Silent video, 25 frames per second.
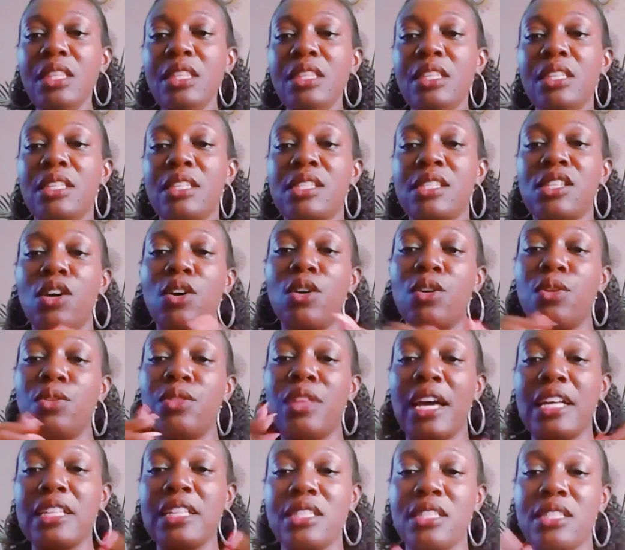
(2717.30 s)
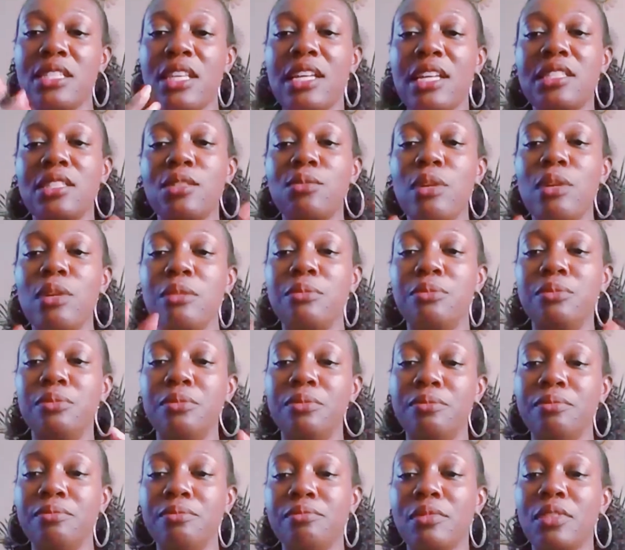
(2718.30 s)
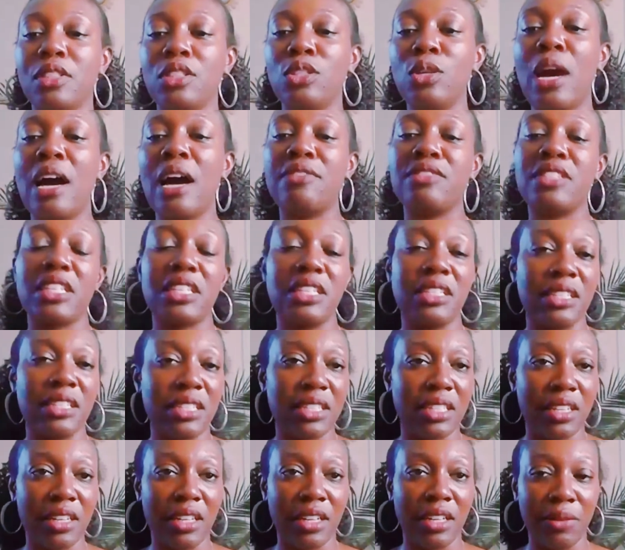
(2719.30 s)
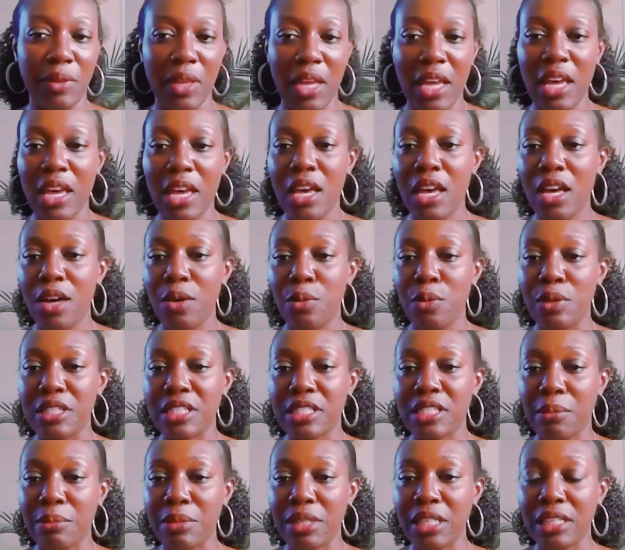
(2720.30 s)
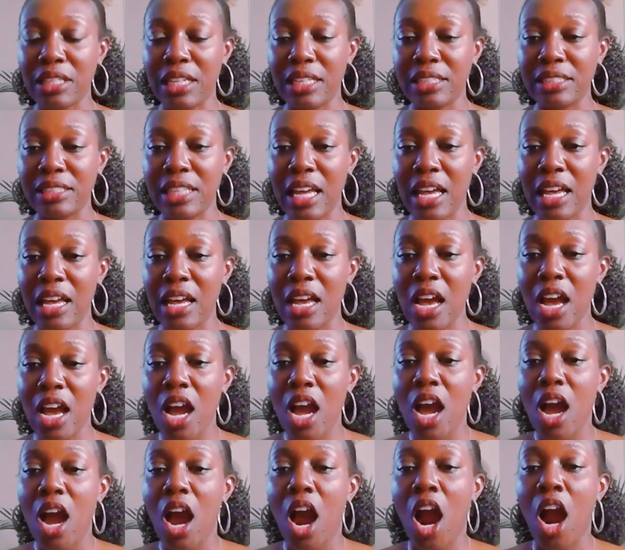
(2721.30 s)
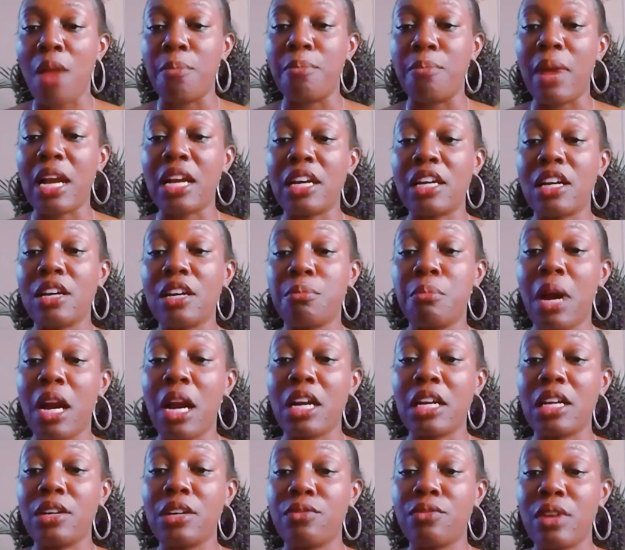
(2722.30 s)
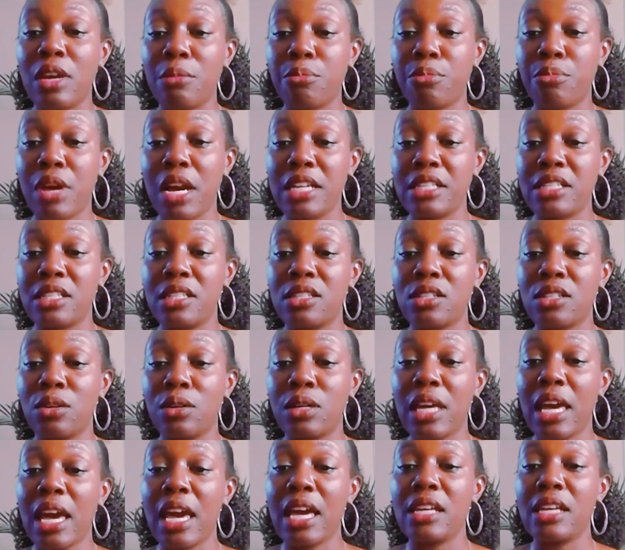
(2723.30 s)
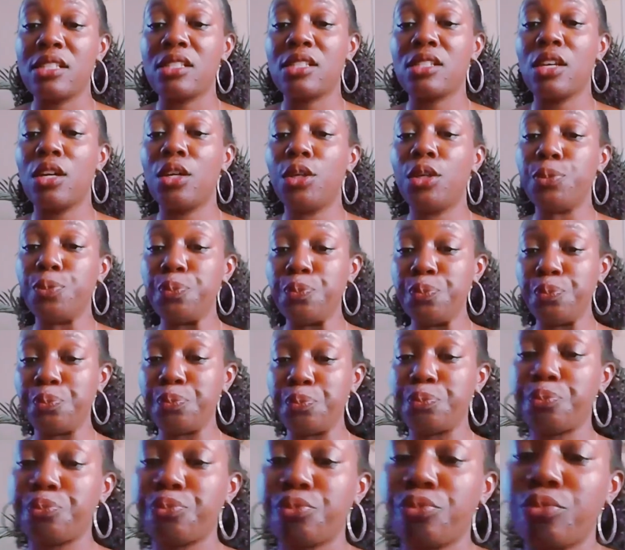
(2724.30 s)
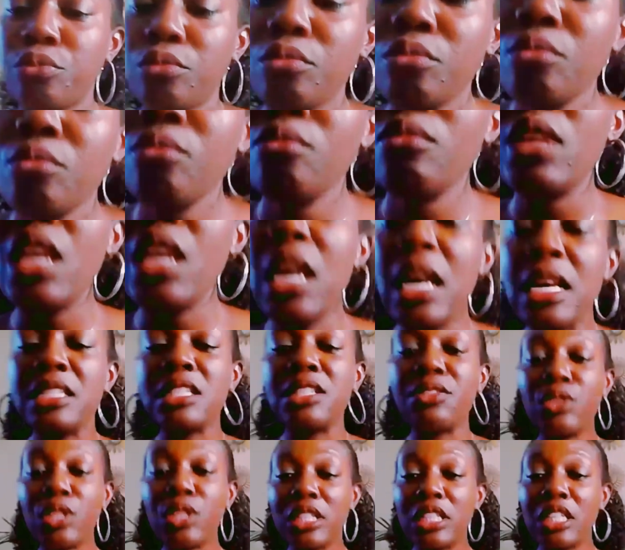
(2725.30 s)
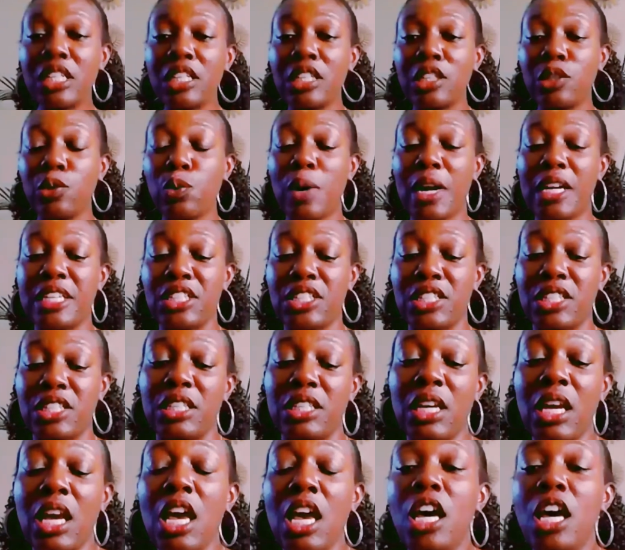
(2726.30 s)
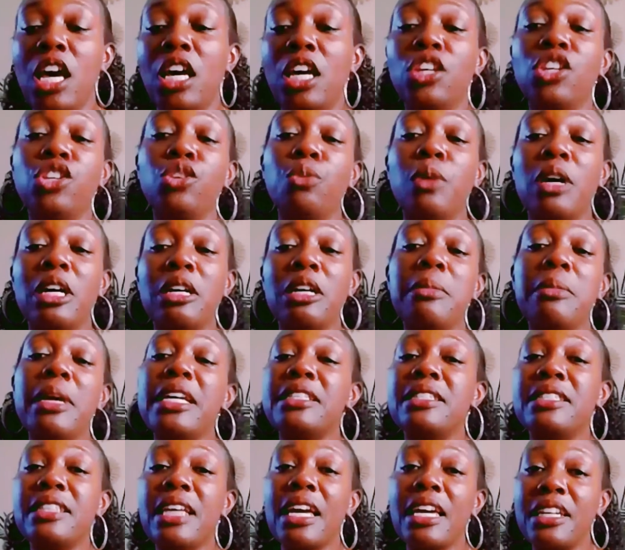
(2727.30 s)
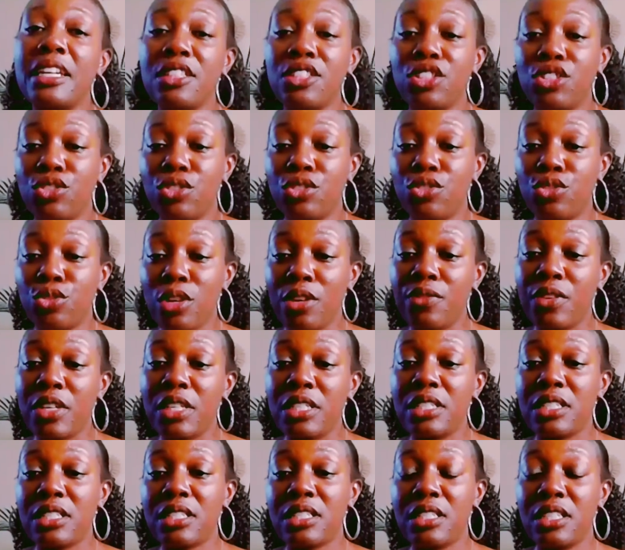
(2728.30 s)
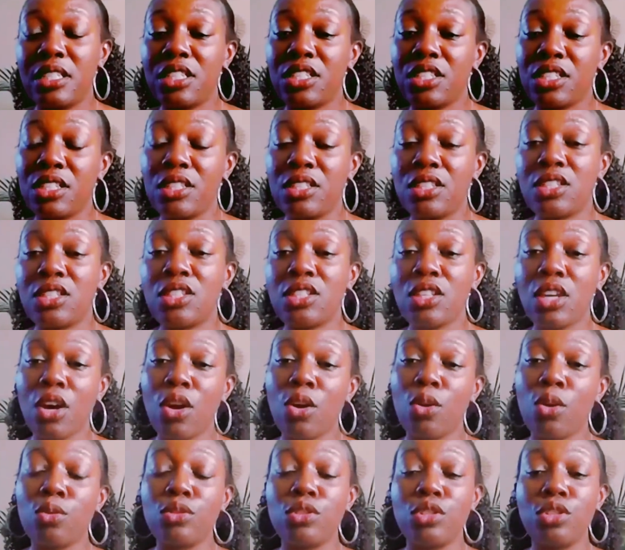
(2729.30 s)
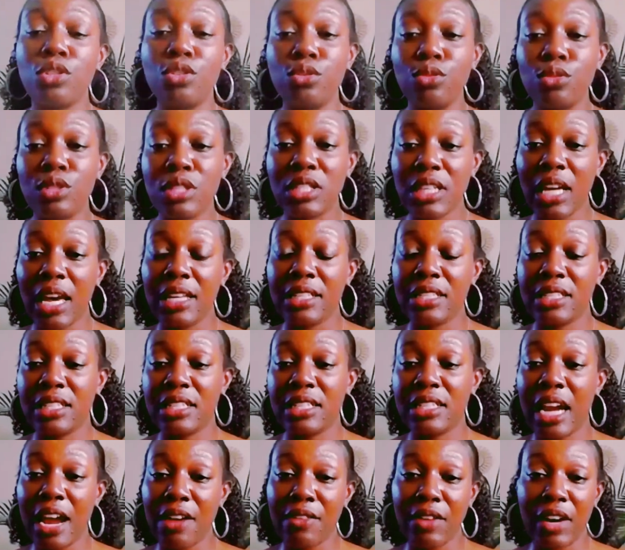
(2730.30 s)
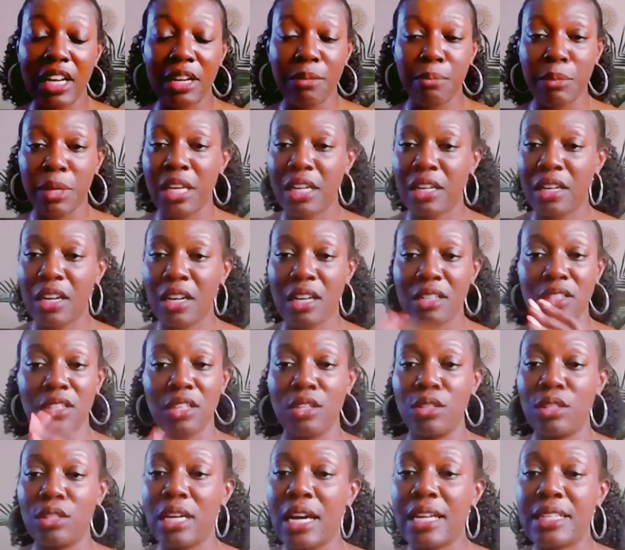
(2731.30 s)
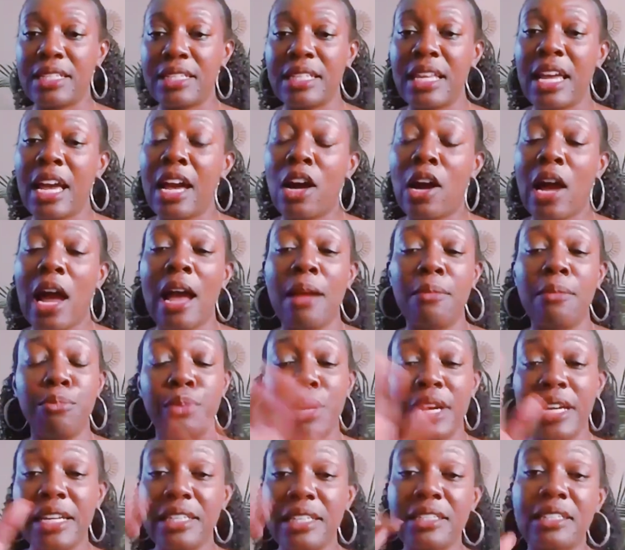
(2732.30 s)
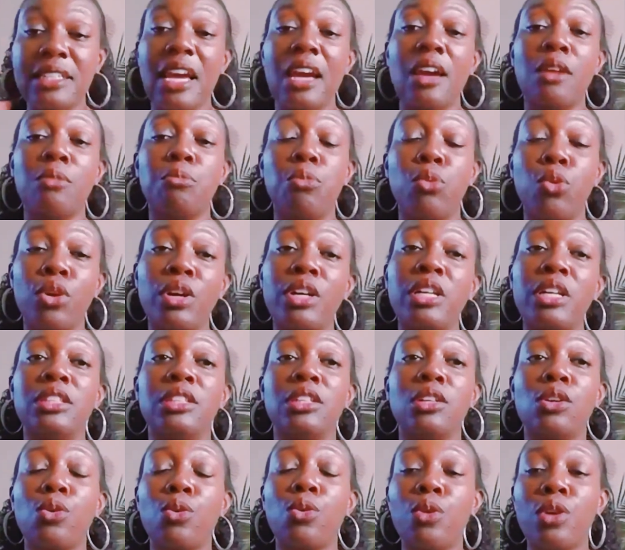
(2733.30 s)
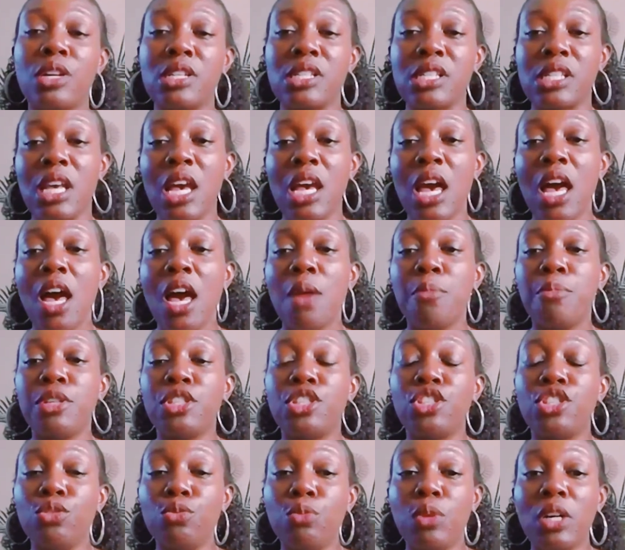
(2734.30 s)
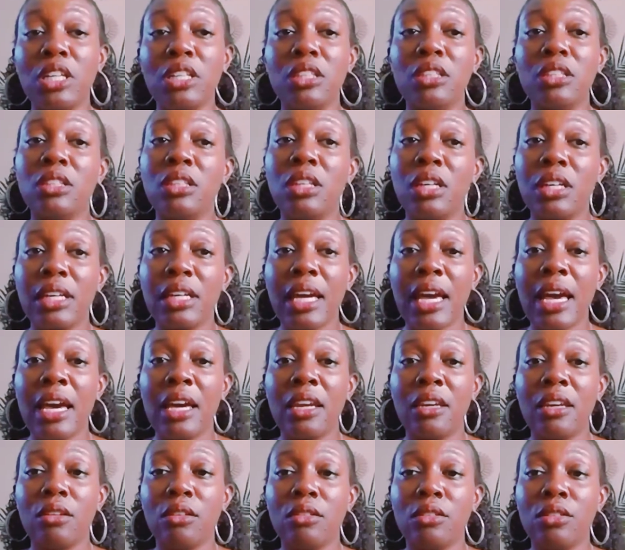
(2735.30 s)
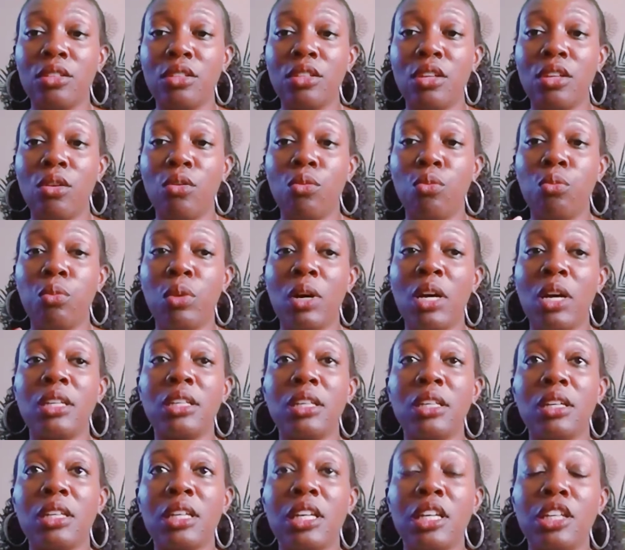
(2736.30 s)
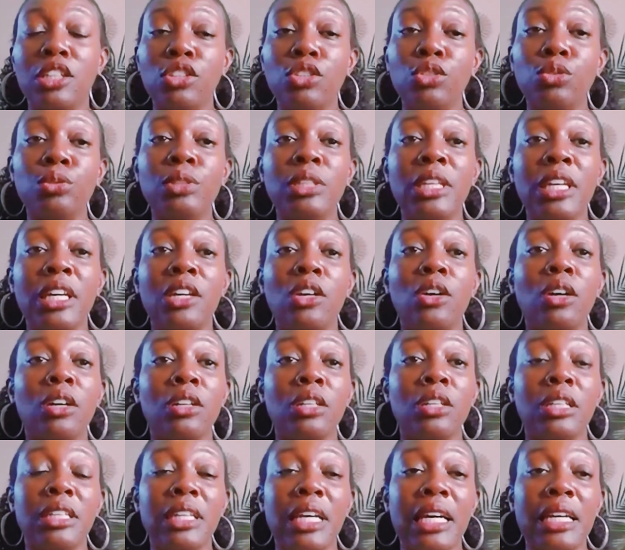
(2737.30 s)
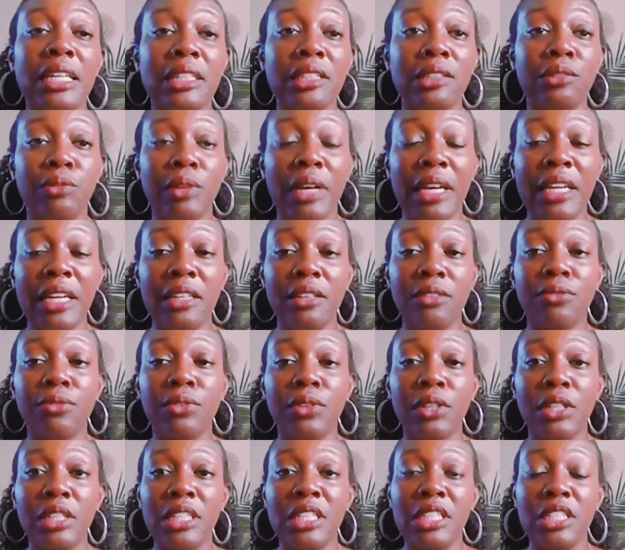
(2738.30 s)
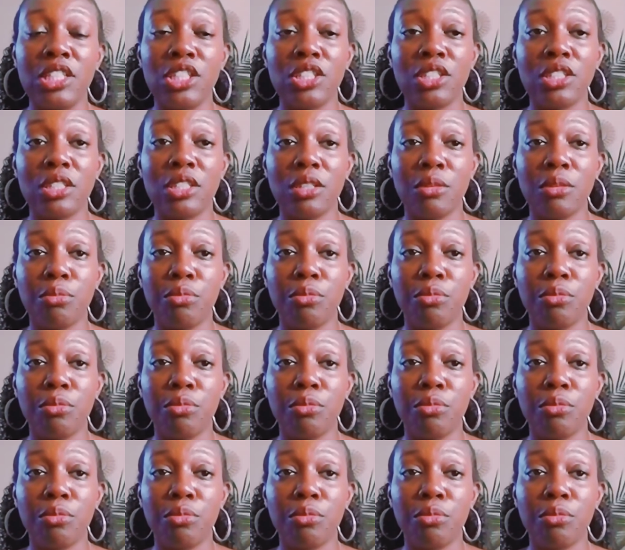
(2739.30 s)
So that's that's what you have to consider with something like that. Are market market rent prices okay? So that's a really good question. You want to make data driven decisions. So, two sites that I recommend, and I'll tell you guys now, I break it down more in the course, but you want to look at, you know, what can you get on a nightly rate for each